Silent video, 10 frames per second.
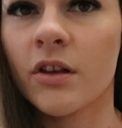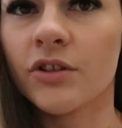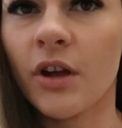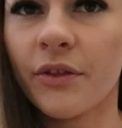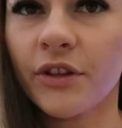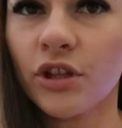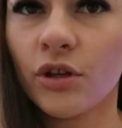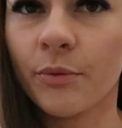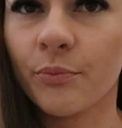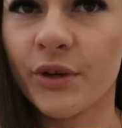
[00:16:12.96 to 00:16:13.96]
So I think you
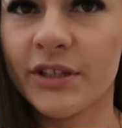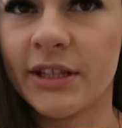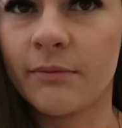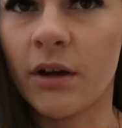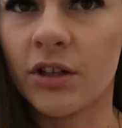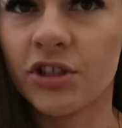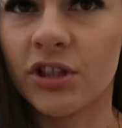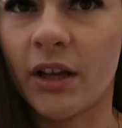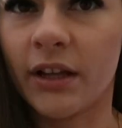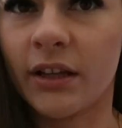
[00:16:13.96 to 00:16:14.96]
can pretty
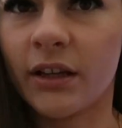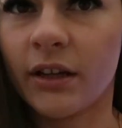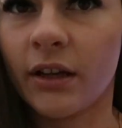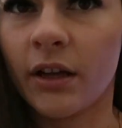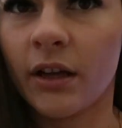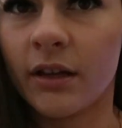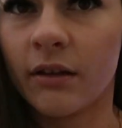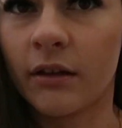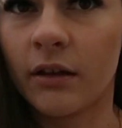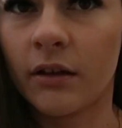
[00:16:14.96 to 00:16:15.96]
much like
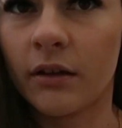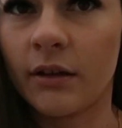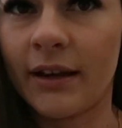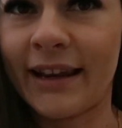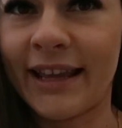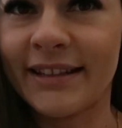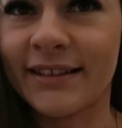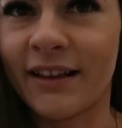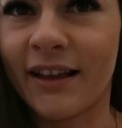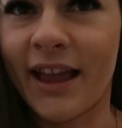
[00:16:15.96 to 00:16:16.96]

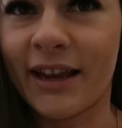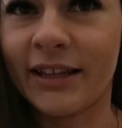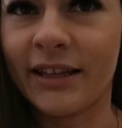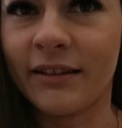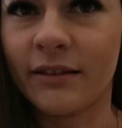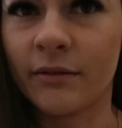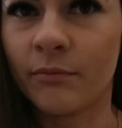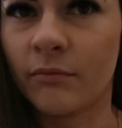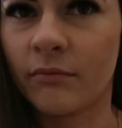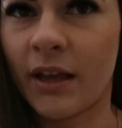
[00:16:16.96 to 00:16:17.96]
laser any
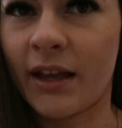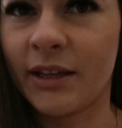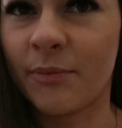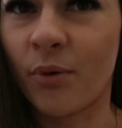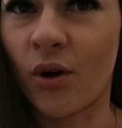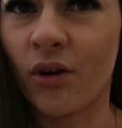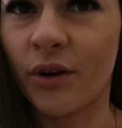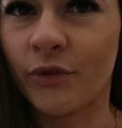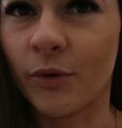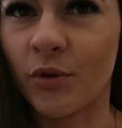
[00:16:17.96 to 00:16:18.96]
any
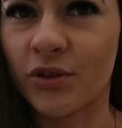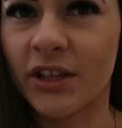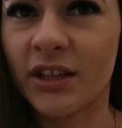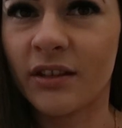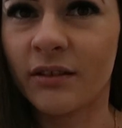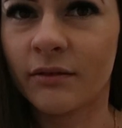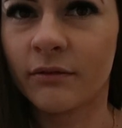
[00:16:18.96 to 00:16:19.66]
part of your body.